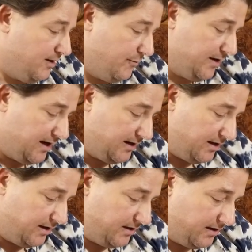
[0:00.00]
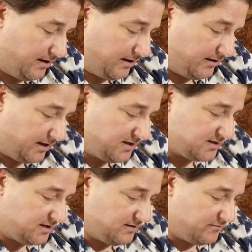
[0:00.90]
We got a, a
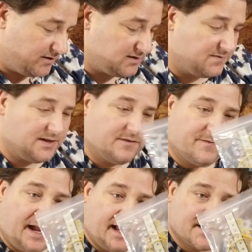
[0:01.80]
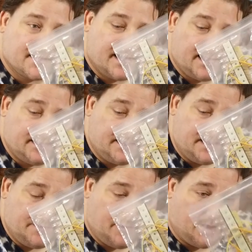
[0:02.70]
nice, relatively advanced L E
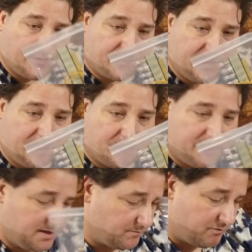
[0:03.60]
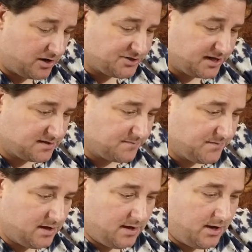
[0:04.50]
D three D printing project.
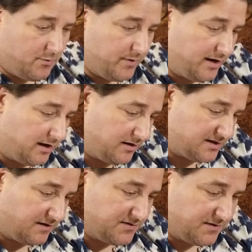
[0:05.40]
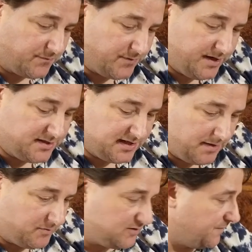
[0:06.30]
We got ourselves three
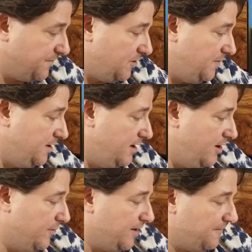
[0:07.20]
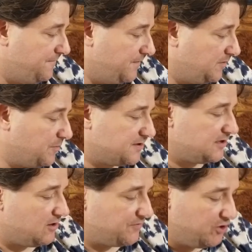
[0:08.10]
samples of filament. We got fifty
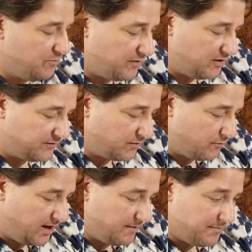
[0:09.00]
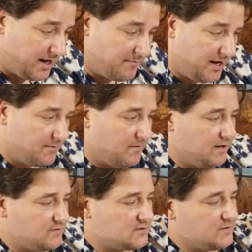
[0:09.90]
percent off coupons for Wham Bam and
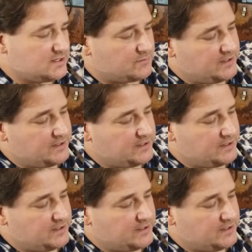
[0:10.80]
Micro Swiss.